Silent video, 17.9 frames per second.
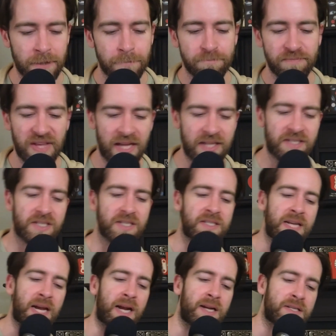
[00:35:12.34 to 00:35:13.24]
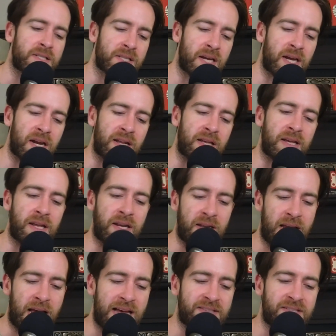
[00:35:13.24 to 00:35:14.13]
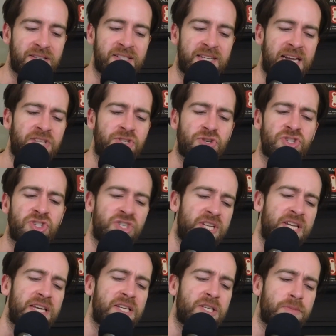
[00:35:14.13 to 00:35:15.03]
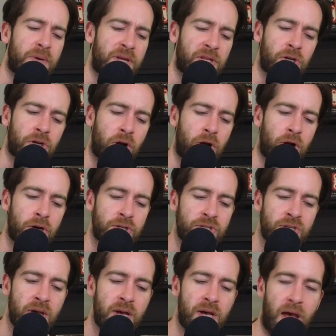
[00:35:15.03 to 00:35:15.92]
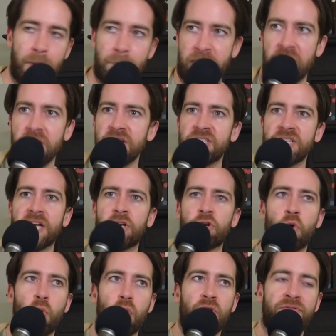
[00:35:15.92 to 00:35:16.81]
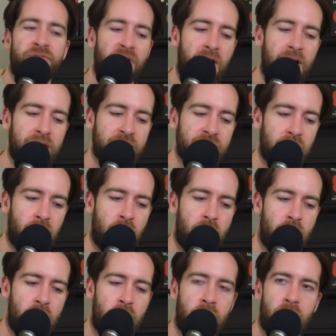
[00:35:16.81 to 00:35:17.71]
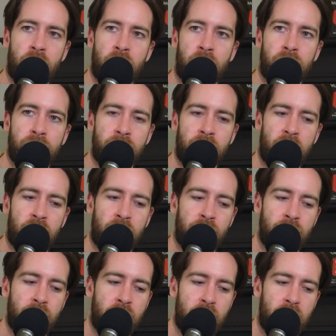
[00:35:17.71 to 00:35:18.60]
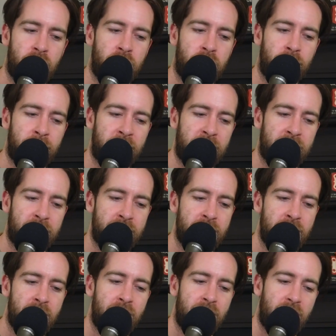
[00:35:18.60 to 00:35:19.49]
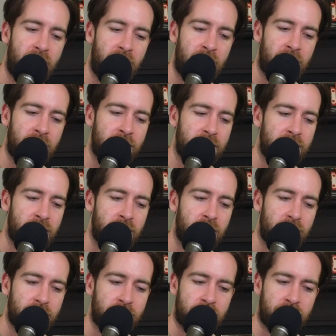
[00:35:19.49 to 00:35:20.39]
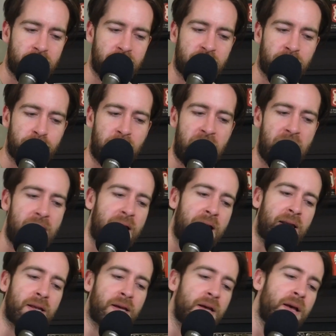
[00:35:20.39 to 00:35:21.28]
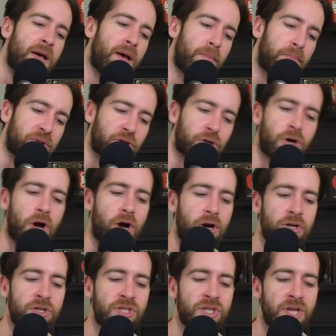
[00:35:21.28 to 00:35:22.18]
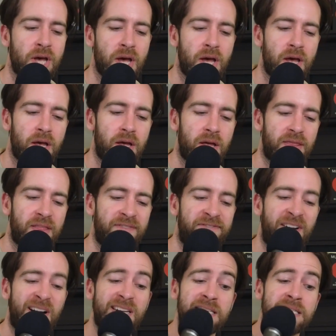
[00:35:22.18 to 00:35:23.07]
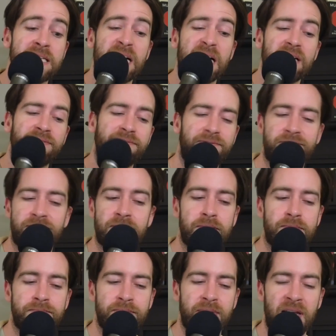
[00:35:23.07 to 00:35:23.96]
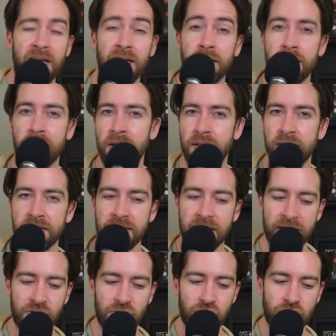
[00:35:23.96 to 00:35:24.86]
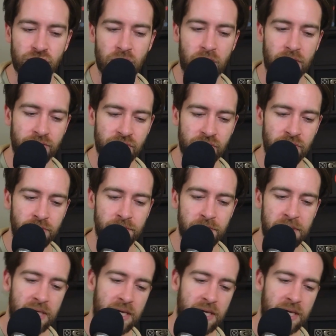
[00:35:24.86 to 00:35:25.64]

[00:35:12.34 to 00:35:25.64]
instantaneously, and he has the dancer seized by the guards, and Bill is like horrified. He's like, oh no, man. And he's like, this is bad. But the guards, they find a knife hidden in the dancer's costume.